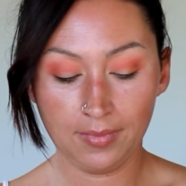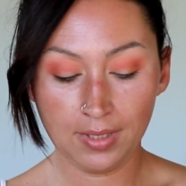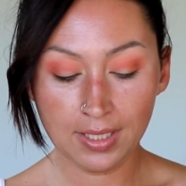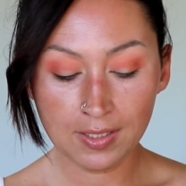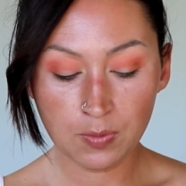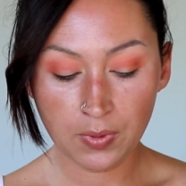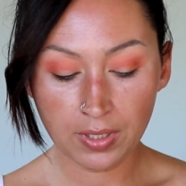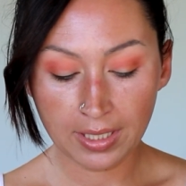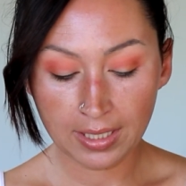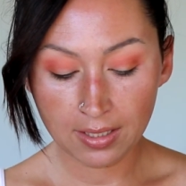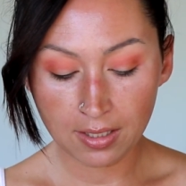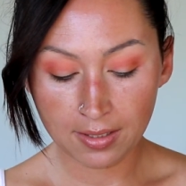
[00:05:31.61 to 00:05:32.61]
Let's put
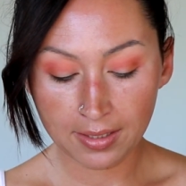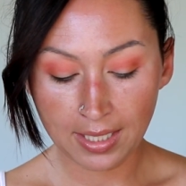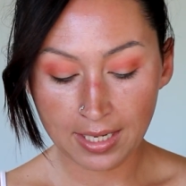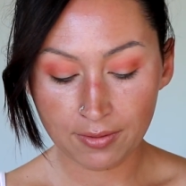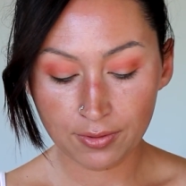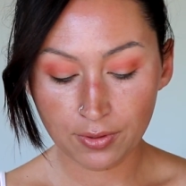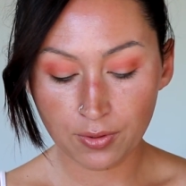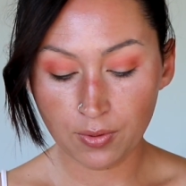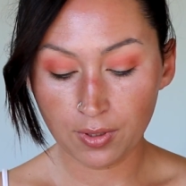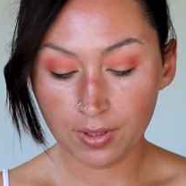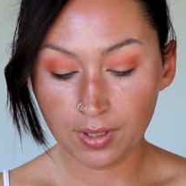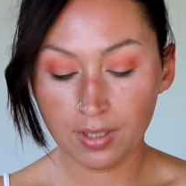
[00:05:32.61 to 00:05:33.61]
it on the outer
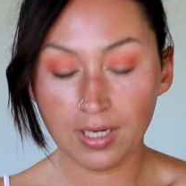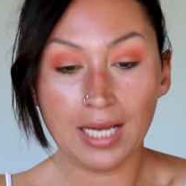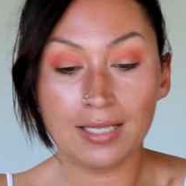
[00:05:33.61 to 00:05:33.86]
corner